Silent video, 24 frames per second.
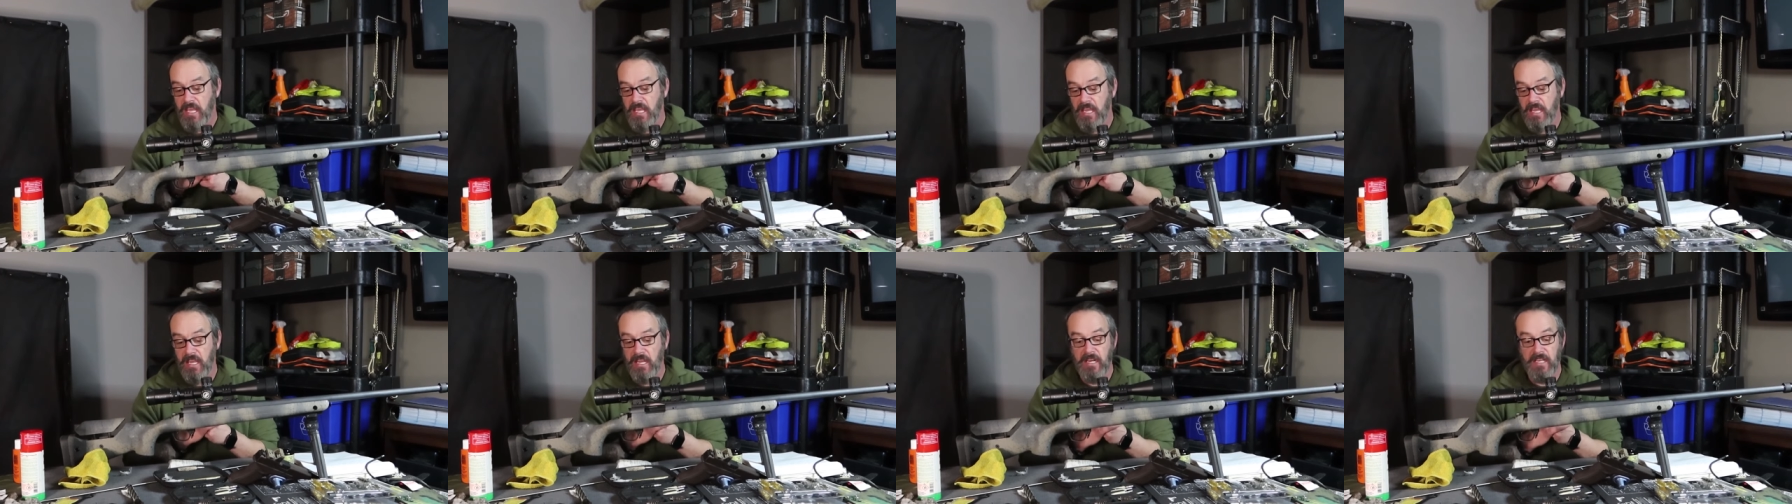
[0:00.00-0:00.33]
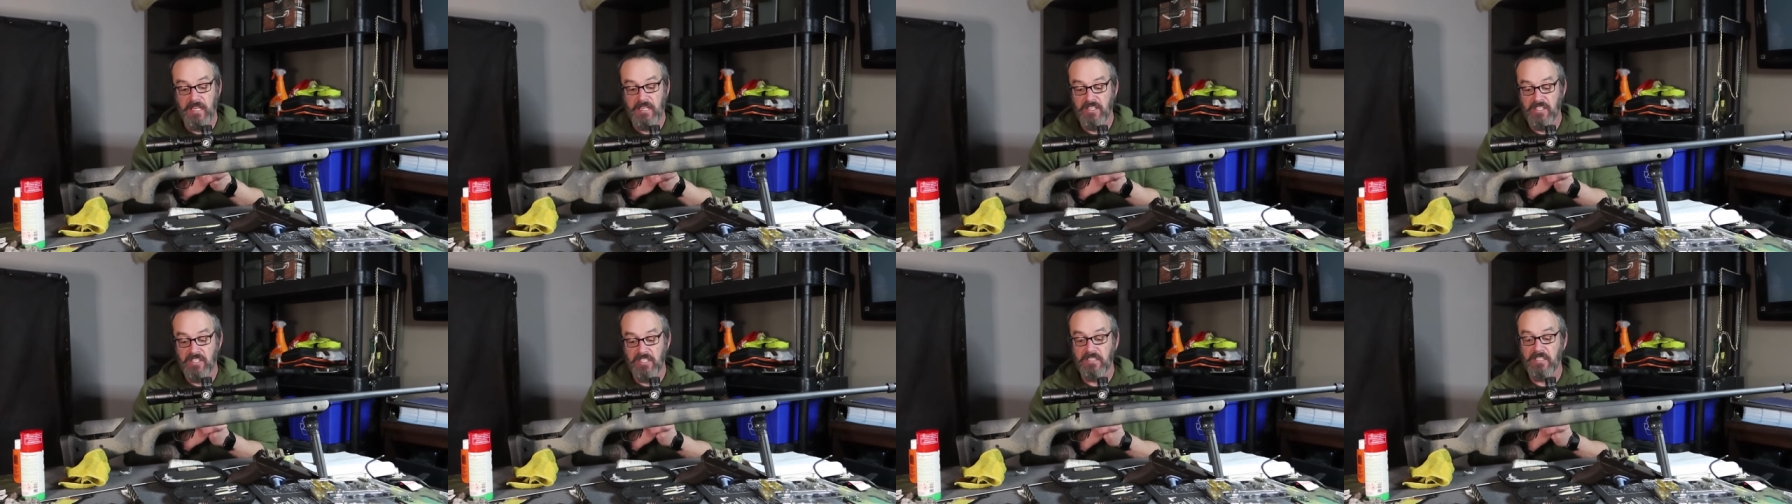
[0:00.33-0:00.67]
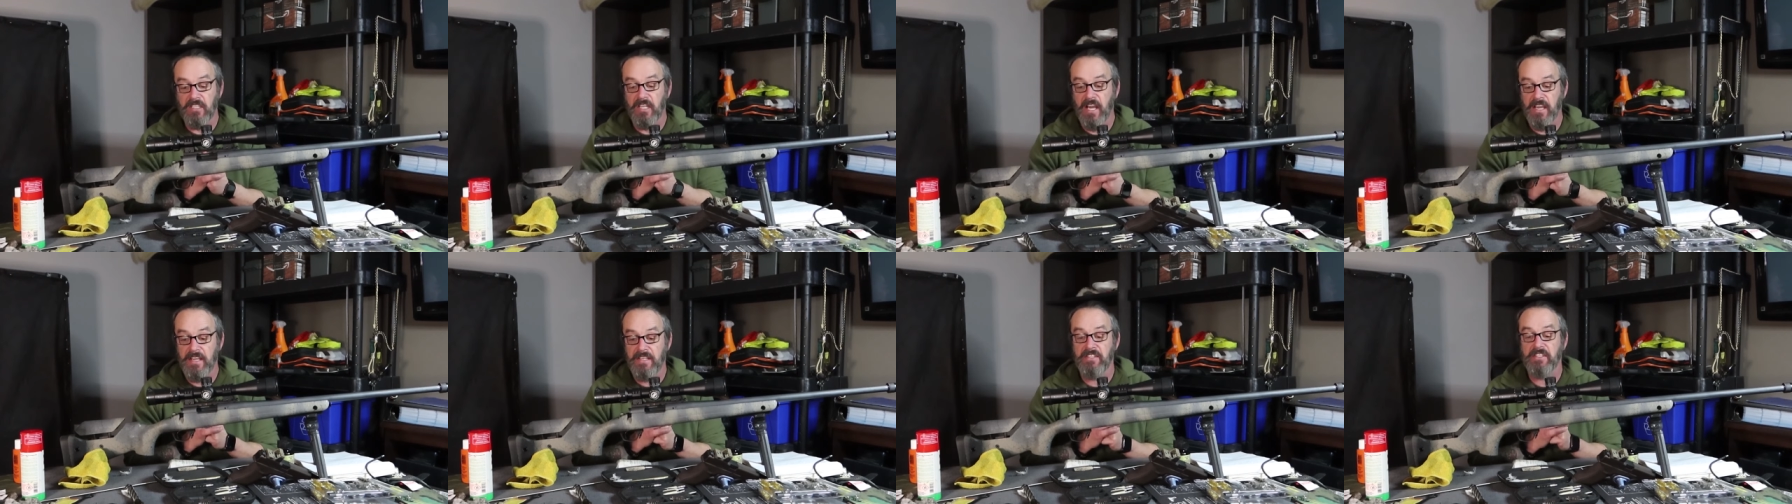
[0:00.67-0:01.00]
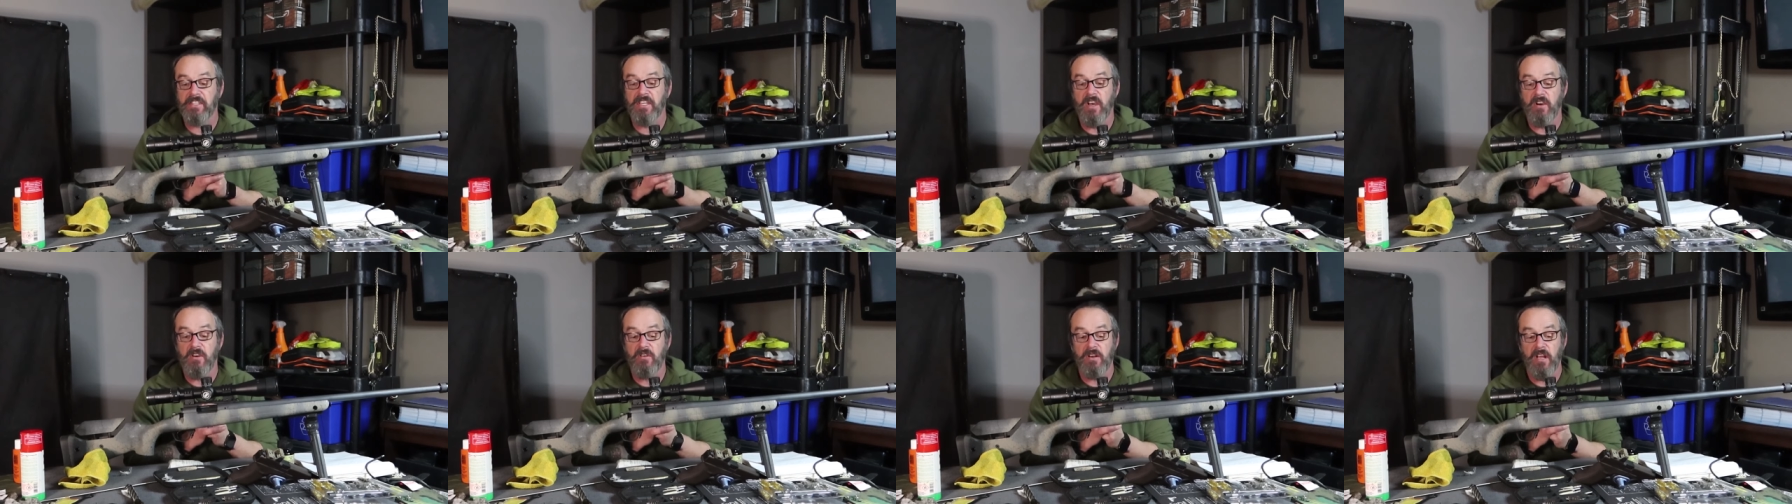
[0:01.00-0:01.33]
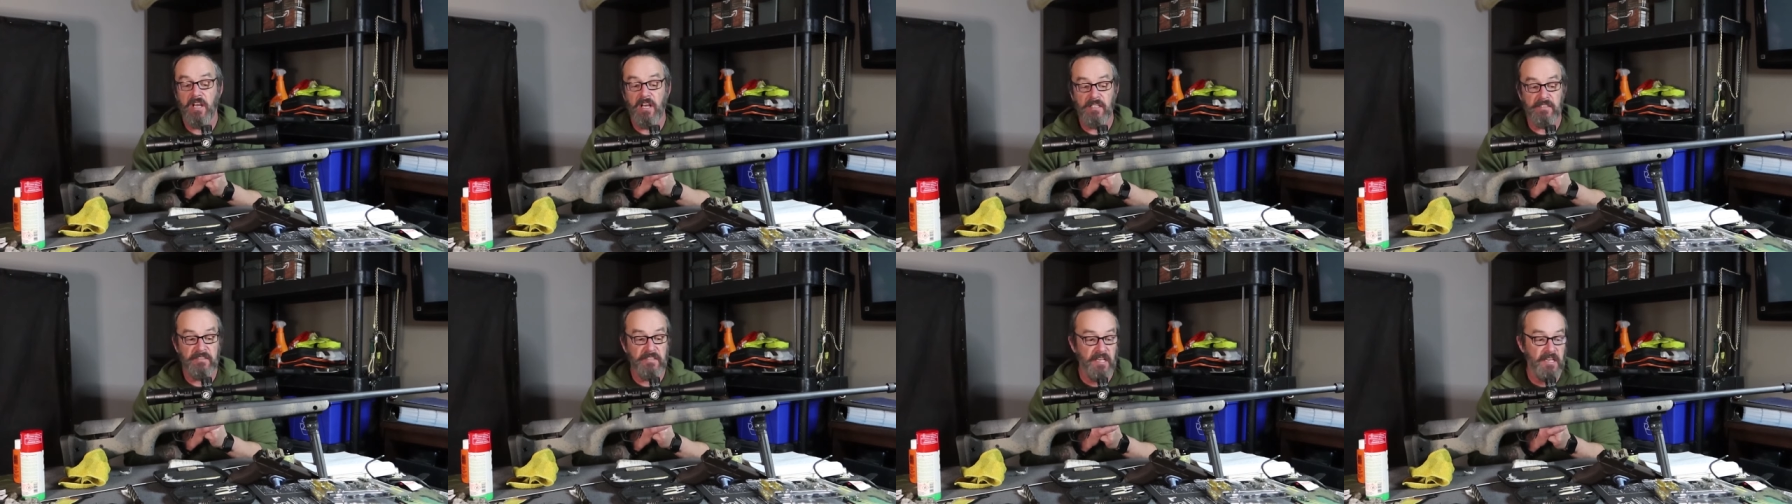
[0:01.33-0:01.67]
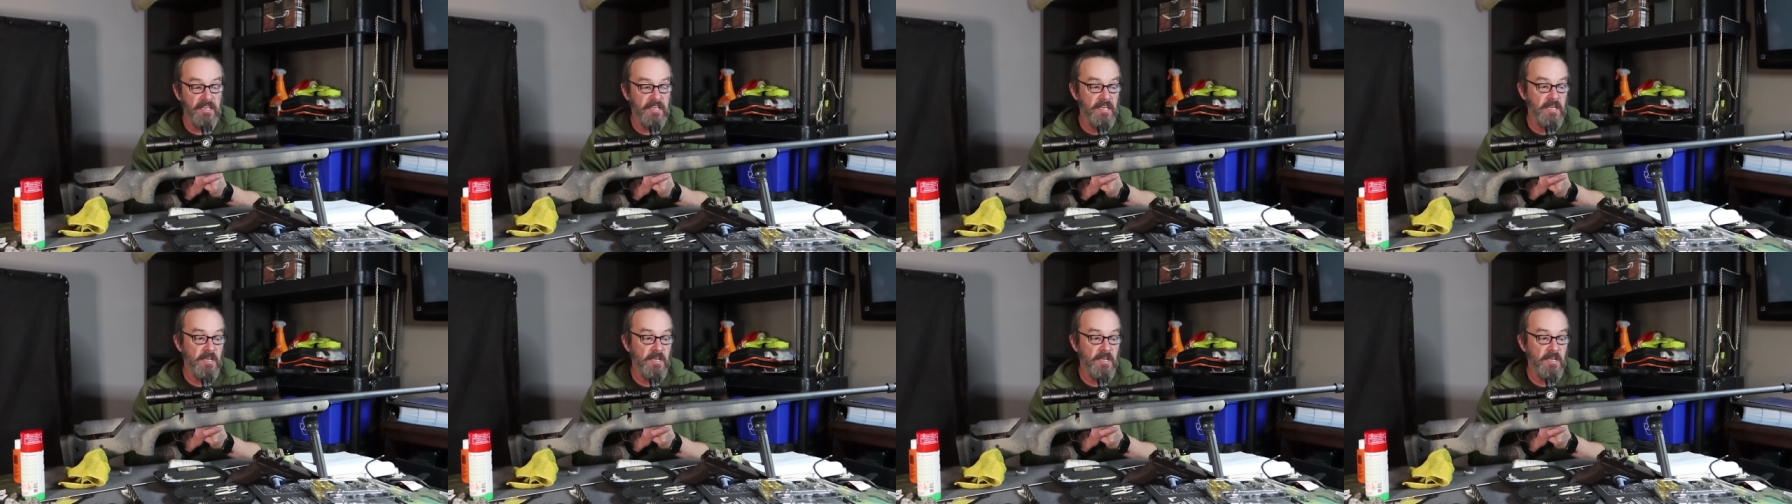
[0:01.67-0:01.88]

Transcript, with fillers: It is lights out, I'll tell